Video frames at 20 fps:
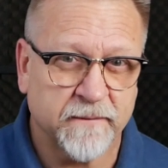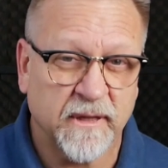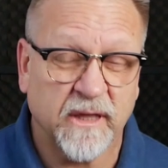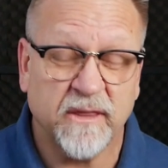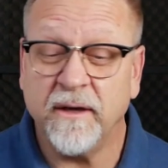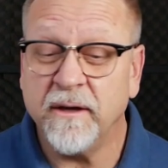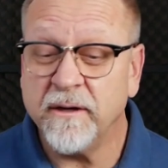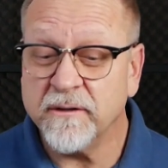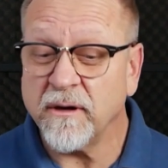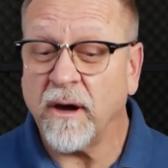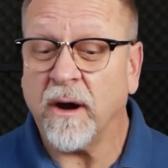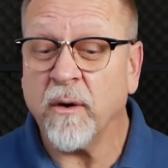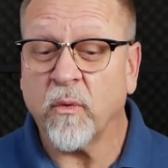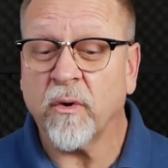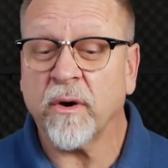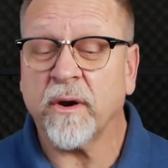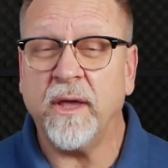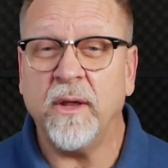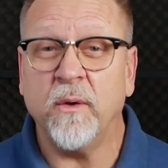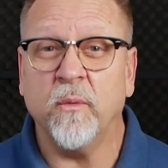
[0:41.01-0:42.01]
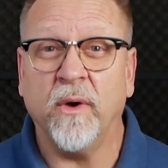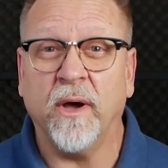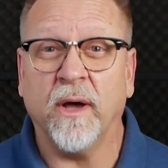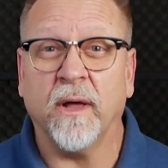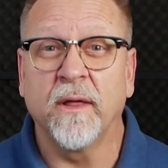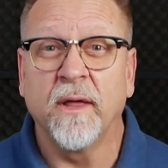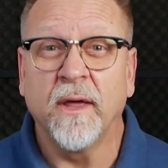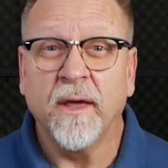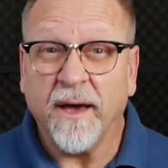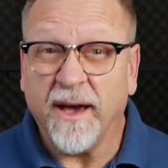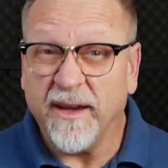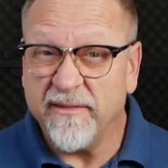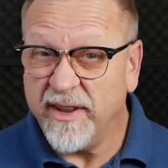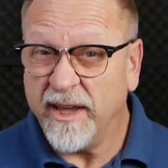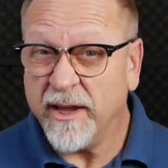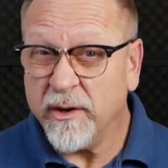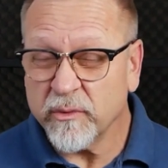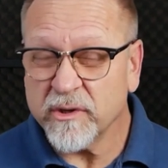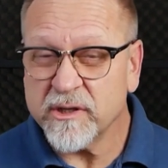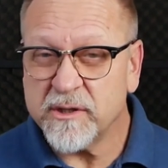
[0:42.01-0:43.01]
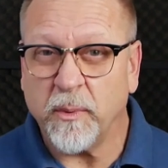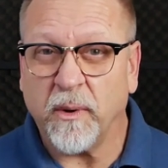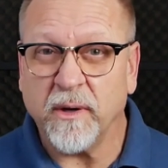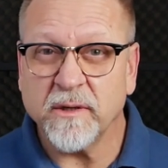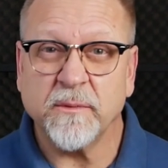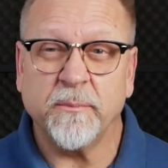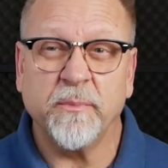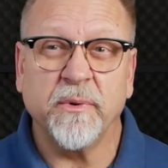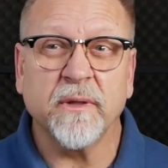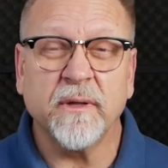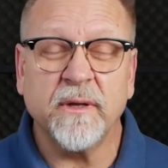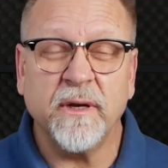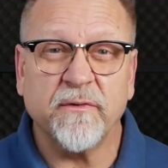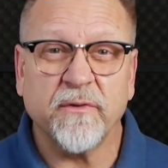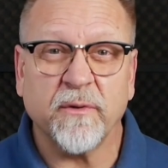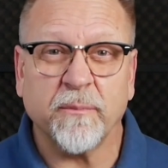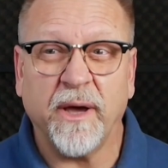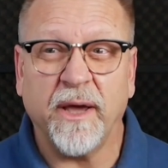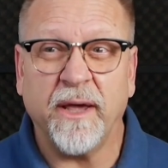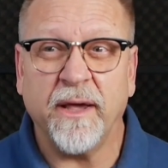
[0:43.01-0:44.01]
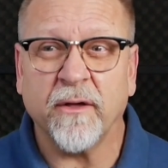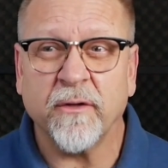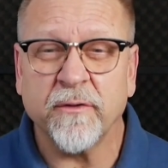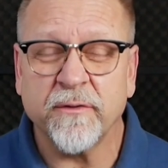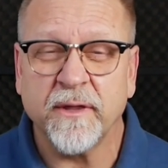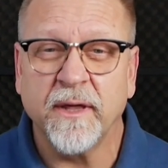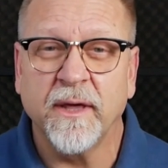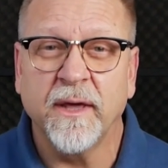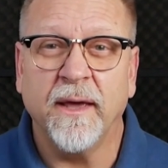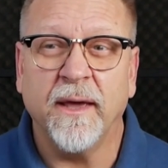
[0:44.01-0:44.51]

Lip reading: Things are working well. I've taken responsibility for my health,